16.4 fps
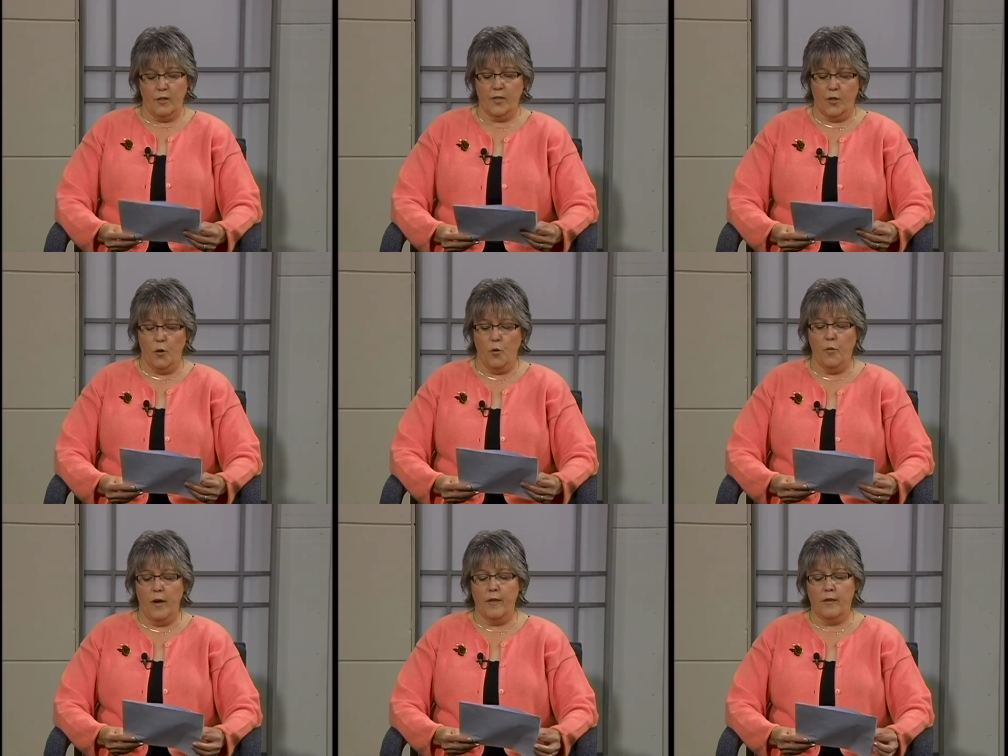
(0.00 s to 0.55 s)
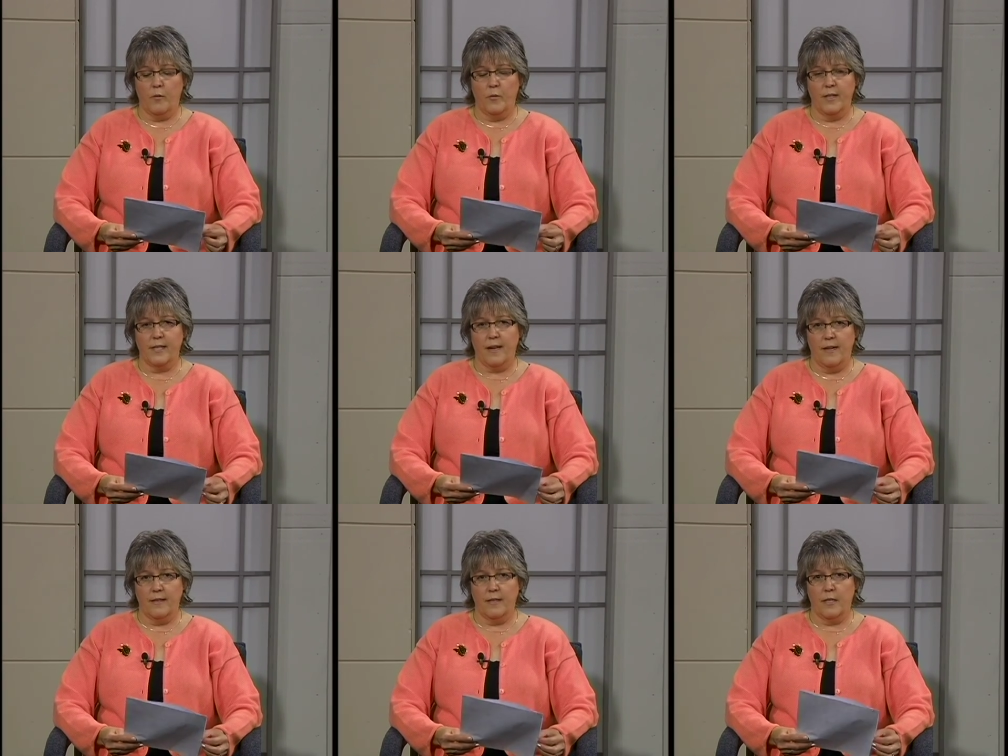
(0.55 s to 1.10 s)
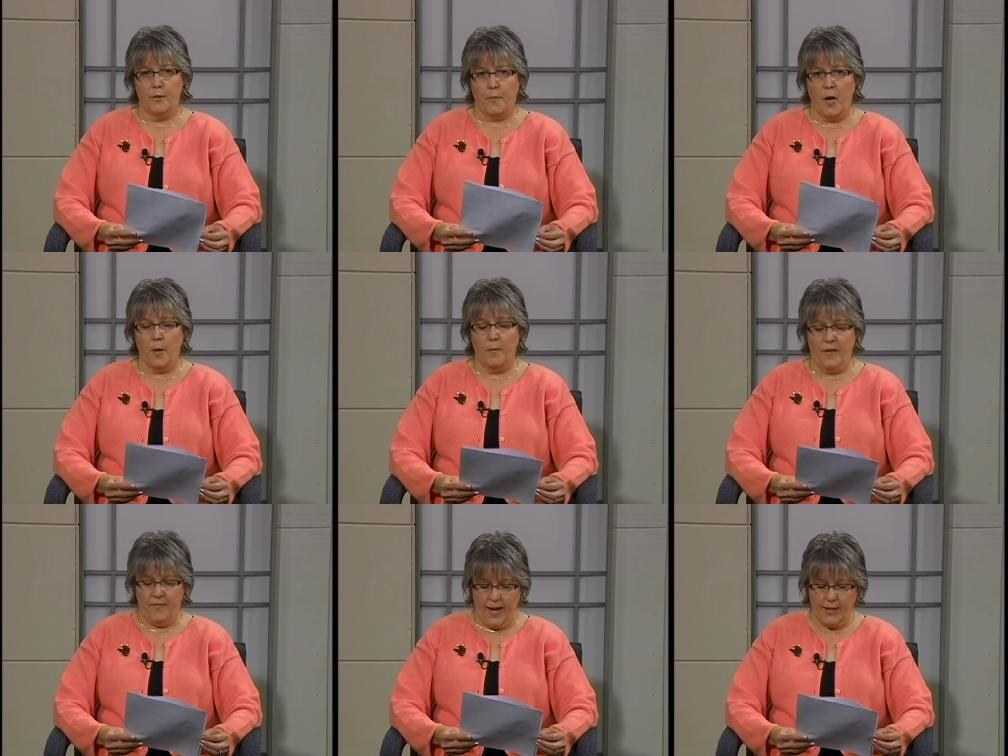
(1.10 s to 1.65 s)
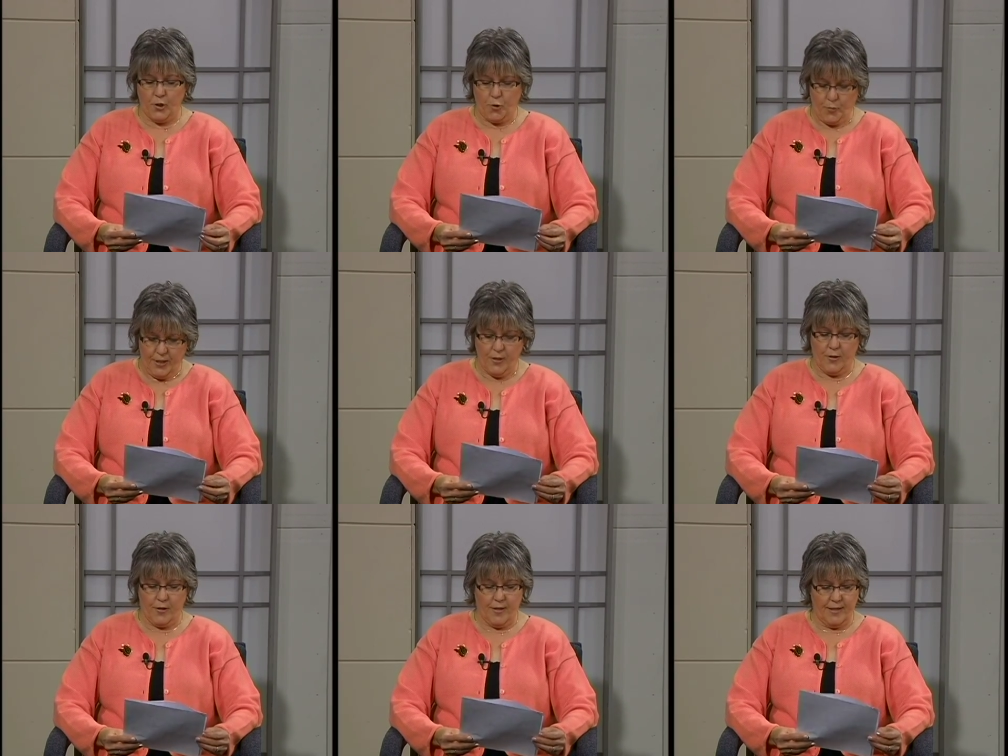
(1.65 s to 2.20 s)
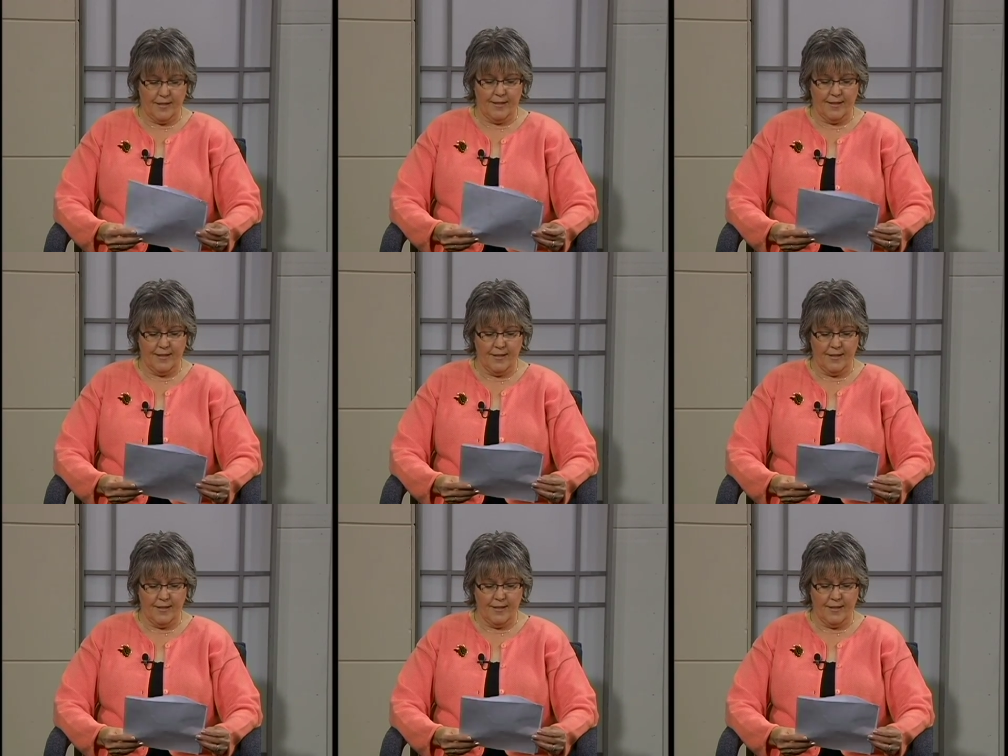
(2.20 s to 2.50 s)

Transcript: with the Wisconsin Department of Natural Resources.